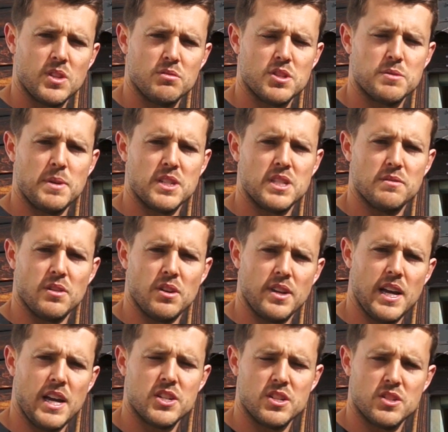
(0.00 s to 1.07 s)
respective
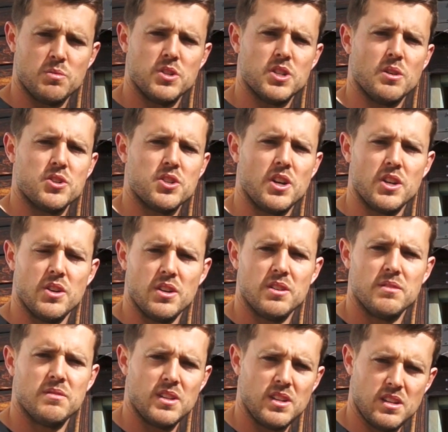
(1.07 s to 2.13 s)
locations, which I'll show you
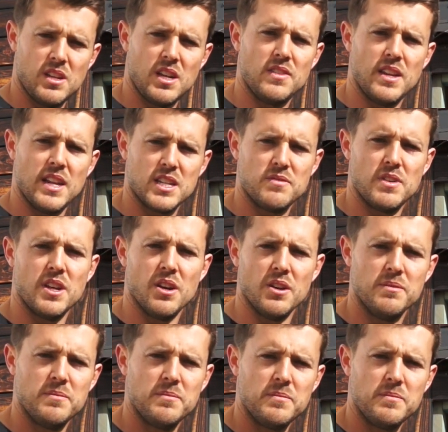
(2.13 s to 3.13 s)
in the next video.